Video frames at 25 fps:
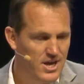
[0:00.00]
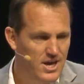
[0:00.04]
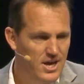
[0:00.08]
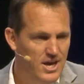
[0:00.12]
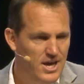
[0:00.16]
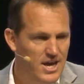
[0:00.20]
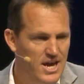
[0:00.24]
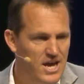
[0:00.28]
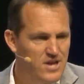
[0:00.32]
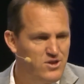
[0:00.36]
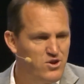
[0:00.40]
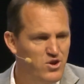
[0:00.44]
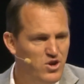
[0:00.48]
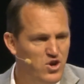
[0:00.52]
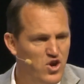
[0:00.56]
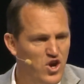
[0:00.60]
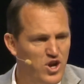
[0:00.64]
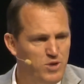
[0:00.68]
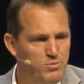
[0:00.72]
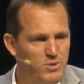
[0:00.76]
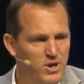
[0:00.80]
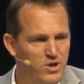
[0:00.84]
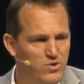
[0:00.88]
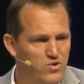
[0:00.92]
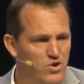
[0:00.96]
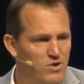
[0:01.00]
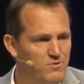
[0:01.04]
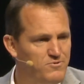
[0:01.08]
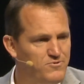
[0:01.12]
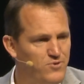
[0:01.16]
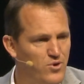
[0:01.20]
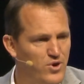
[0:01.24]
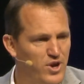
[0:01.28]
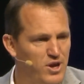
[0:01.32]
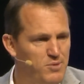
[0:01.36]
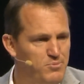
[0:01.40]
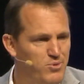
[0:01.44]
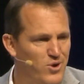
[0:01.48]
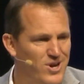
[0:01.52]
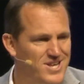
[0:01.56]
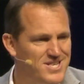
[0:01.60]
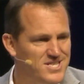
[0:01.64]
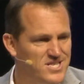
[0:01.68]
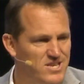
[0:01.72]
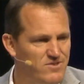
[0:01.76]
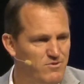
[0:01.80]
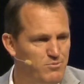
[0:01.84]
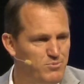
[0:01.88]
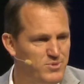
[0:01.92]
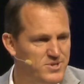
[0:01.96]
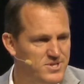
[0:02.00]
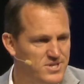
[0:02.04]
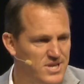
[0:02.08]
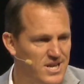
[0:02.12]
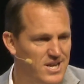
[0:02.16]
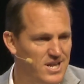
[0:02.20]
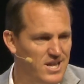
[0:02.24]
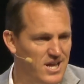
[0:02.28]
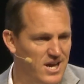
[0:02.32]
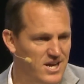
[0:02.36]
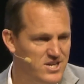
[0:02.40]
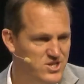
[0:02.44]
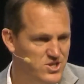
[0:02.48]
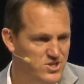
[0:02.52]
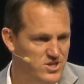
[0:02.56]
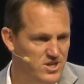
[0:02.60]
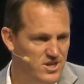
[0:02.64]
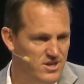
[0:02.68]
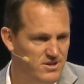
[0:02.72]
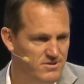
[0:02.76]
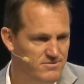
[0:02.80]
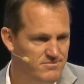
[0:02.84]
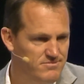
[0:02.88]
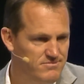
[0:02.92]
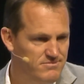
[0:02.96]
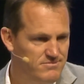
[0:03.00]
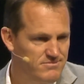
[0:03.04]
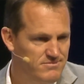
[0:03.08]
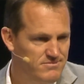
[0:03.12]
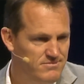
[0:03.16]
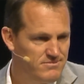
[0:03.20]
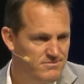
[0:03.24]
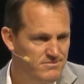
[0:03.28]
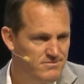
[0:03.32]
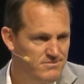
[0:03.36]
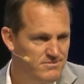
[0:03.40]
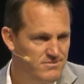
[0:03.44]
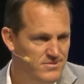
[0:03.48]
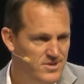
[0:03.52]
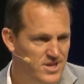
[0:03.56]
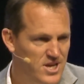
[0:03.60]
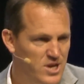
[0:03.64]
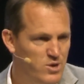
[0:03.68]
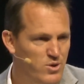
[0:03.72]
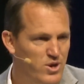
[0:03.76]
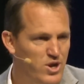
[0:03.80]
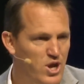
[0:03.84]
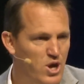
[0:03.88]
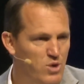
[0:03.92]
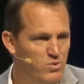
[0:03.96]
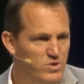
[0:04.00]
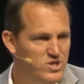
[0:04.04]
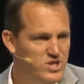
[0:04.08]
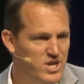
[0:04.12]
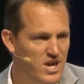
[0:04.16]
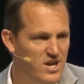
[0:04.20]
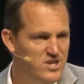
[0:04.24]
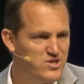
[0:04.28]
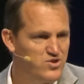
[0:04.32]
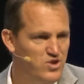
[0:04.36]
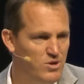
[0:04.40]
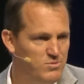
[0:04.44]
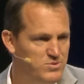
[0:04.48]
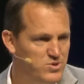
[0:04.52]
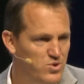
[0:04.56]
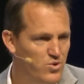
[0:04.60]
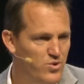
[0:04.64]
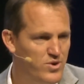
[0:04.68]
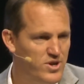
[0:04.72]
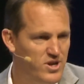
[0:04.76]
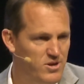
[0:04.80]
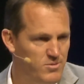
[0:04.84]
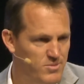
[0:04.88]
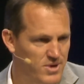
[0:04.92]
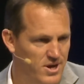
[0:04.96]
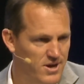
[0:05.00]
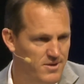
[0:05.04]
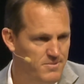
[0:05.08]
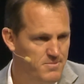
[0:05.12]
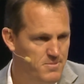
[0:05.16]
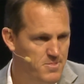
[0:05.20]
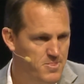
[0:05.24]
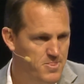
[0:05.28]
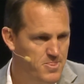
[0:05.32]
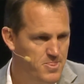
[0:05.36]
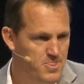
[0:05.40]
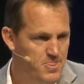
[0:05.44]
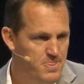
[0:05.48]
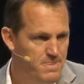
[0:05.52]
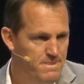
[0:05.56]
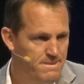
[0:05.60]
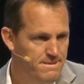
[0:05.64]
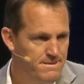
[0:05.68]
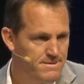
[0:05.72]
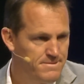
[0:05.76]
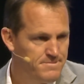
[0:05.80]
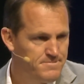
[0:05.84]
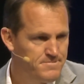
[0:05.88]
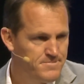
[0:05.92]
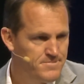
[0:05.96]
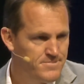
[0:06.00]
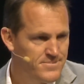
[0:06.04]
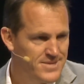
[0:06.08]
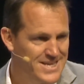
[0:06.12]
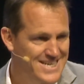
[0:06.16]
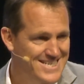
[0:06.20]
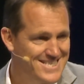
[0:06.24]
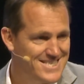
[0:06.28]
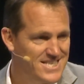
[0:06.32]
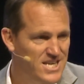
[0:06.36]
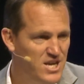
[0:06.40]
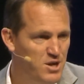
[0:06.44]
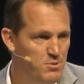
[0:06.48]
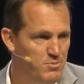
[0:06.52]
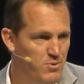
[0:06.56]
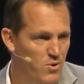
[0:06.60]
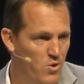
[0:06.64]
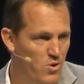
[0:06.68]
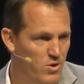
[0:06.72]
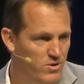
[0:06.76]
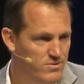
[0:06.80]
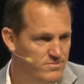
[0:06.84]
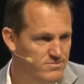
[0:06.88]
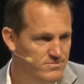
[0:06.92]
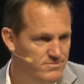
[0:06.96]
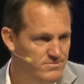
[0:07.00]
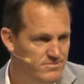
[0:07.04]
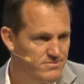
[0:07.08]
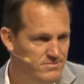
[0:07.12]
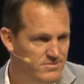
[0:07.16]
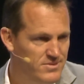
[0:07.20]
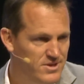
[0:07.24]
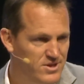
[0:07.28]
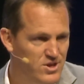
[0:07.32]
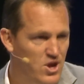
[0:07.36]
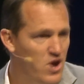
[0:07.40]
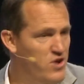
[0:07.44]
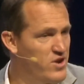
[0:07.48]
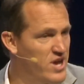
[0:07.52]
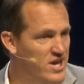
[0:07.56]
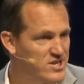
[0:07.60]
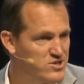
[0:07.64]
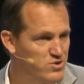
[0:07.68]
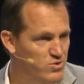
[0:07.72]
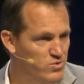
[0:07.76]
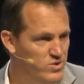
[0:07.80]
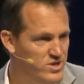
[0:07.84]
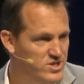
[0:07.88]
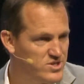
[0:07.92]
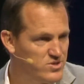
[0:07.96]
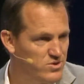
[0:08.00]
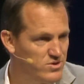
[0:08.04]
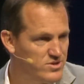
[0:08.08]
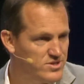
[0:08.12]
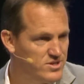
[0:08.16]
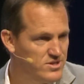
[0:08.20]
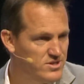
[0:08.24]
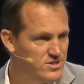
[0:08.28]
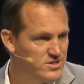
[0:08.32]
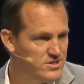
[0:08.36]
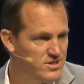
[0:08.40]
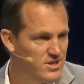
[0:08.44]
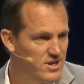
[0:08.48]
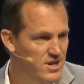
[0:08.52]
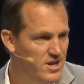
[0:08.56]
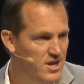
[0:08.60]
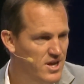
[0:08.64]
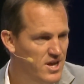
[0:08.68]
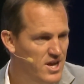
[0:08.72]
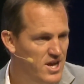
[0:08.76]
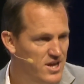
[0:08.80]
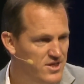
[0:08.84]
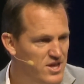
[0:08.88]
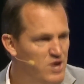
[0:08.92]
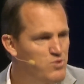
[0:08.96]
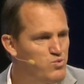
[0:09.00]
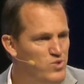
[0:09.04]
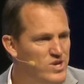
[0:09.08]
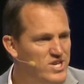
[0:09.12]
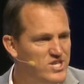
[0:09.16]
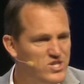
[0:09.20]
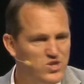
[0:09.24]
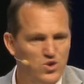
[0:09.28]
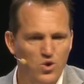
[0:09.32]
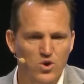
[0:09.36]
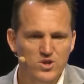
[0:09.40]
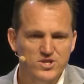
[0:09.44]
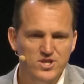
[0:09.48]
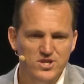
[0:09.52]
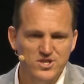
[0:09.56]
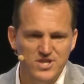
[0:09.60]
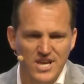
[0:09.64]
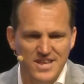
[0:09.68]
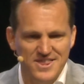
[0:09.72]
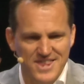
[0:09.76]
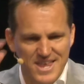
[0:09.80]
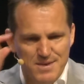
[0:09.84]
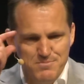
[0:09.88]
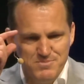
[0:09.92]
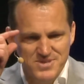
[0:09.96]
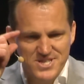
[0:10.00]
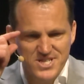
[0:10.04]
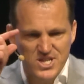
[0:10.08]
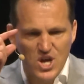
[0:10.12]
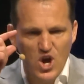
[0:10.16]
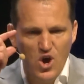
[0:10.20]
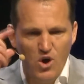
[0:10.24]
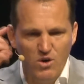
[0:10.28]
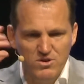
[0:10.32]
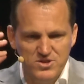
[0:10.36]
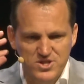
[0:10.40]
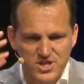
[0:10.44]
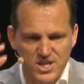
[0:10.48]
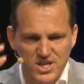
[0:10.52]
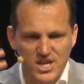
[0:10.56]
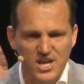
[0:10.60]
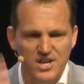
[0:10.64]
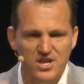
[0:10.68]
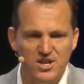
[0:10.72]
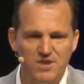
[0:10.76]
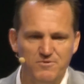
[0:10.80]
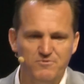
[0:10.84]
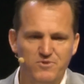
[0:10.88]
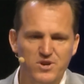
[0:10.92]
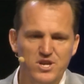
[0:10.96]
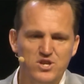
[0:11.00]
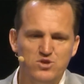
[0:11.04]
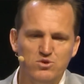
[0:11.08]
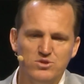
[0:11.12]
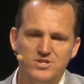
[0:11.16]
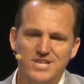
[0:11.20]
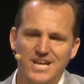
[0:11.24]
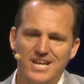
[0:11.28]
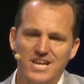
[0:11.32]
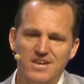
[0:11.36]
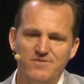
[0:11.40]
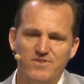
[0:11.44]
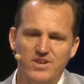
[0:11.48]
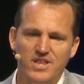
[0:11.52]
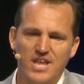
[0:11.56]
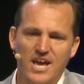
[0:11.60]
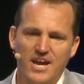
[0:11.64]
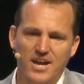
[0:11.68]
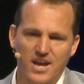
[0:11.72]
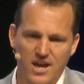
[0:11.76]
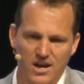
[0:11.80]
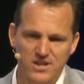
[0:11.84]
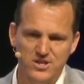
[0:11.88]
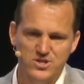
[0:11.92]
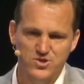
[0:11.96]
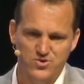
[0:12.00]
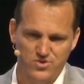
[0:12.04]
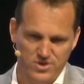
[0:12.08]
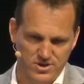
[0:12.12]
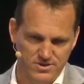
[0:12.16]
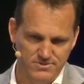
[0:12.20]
And their economy grew at 14.7% last year. Anyone know which country I'm talking about? Singapore. No natural resources. Their resources are themselves, the individuals that live in that country.